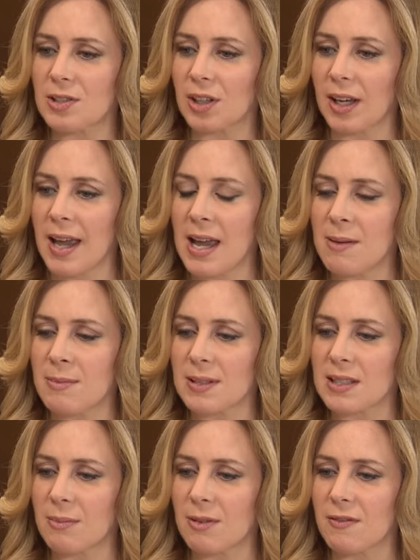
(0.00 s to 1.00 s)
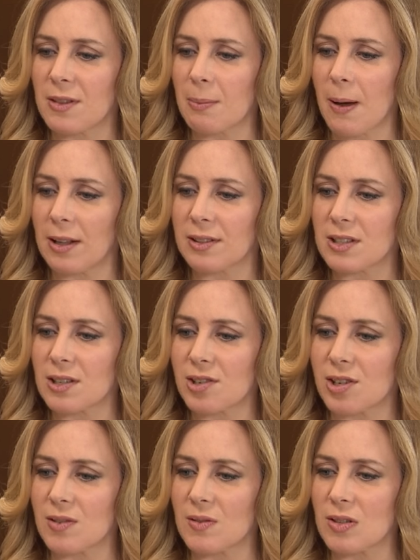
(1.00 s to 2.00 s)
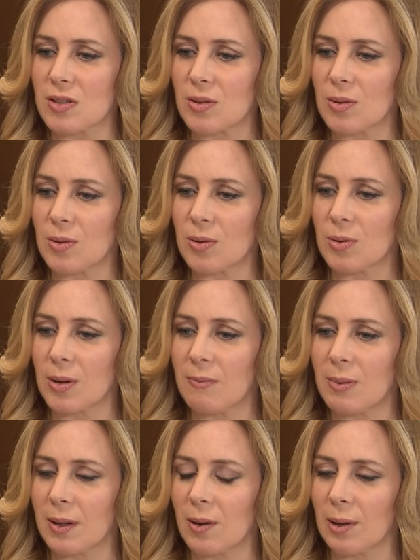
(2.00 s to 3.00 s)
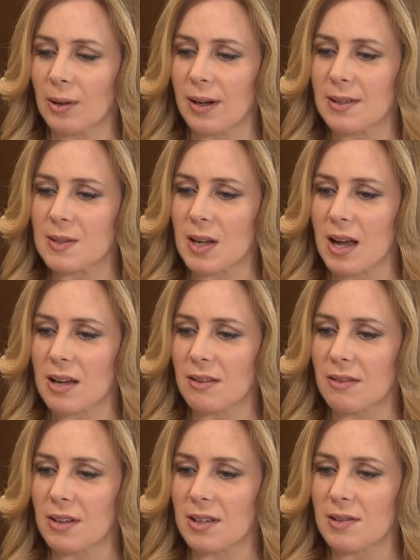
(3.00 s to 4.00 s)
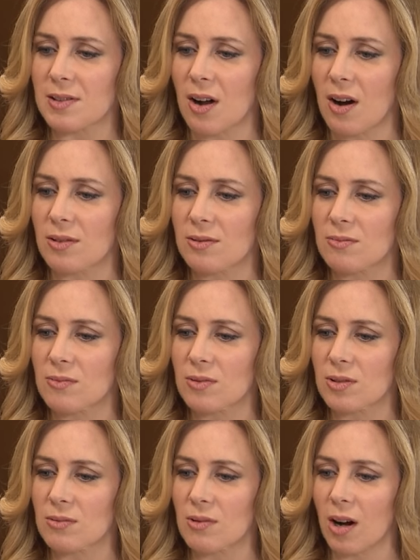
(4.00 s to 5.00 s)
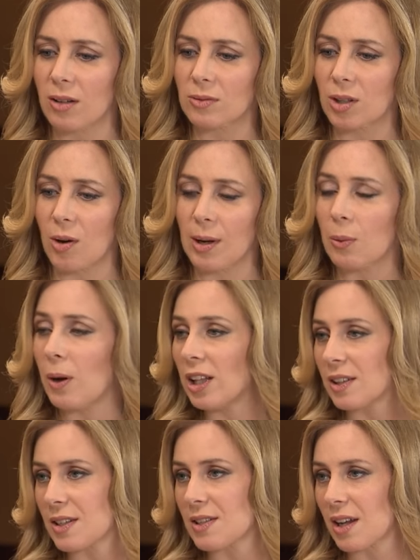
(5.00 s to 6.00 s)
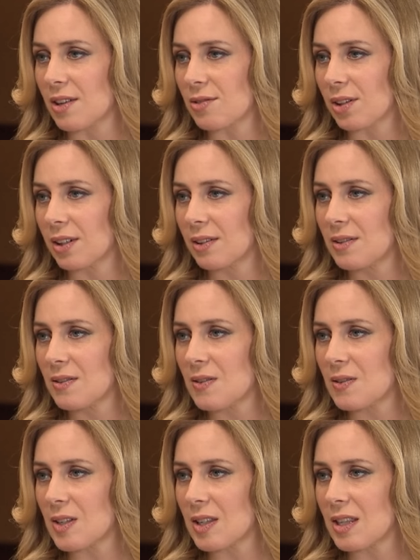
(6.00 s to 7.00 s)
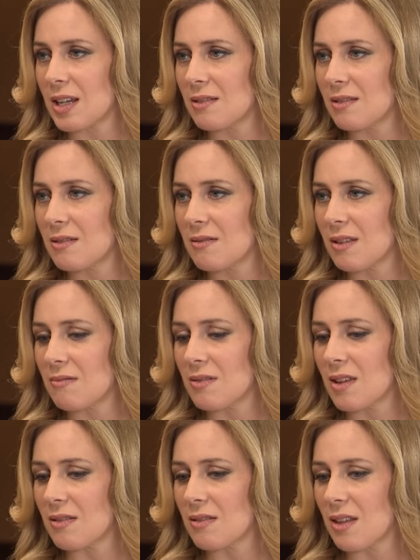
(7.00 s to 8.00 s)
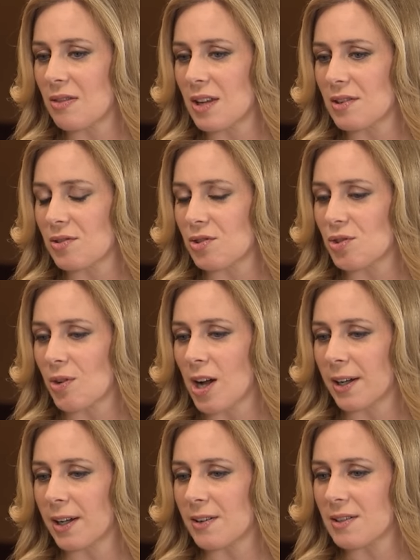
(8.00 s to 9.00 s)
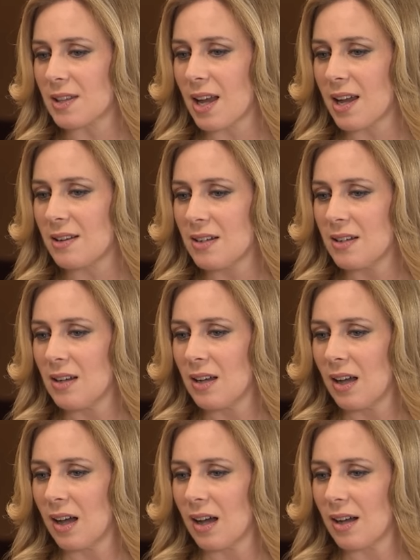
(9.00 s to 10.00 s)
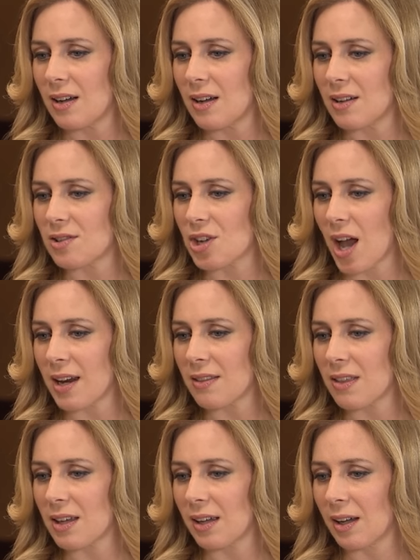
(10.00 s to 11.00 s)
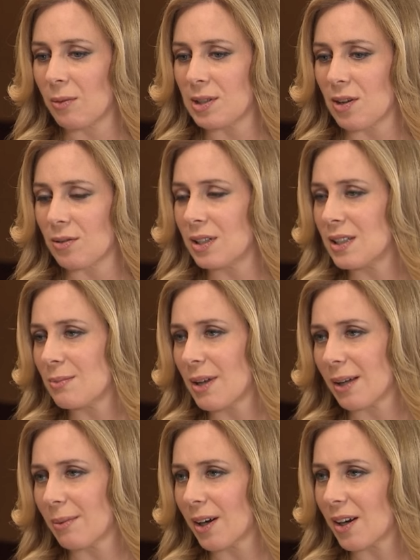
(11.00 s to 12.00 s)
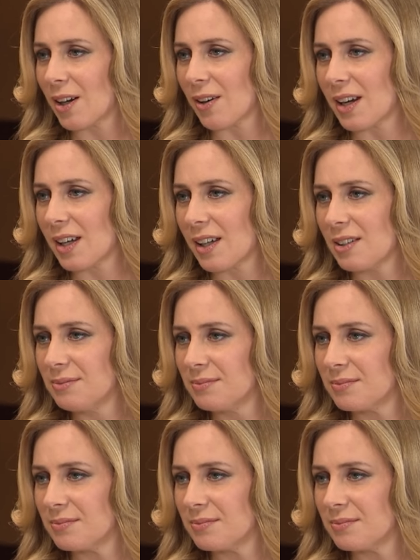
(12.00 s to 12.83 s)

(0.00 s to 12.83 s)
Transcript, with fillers: took aim at some of the politicians who have been going around saying that things aren't aren't going well in this country. Yeah. You, you, said that, that, that things are strong here. Is that a shot at thinking we don't need to make America great again?